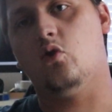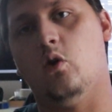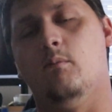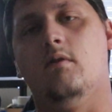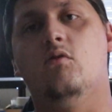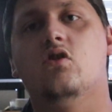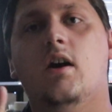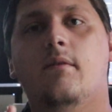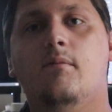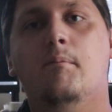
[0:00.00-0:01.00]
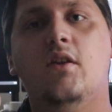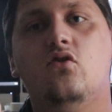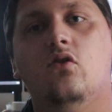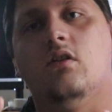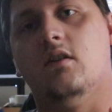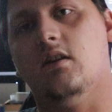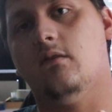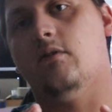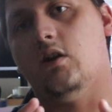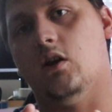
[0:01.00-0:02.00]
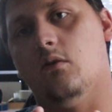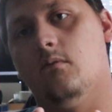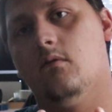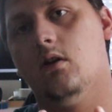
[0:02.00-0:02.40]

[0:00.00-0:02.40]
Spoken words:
economy, which I have mentioned in this video.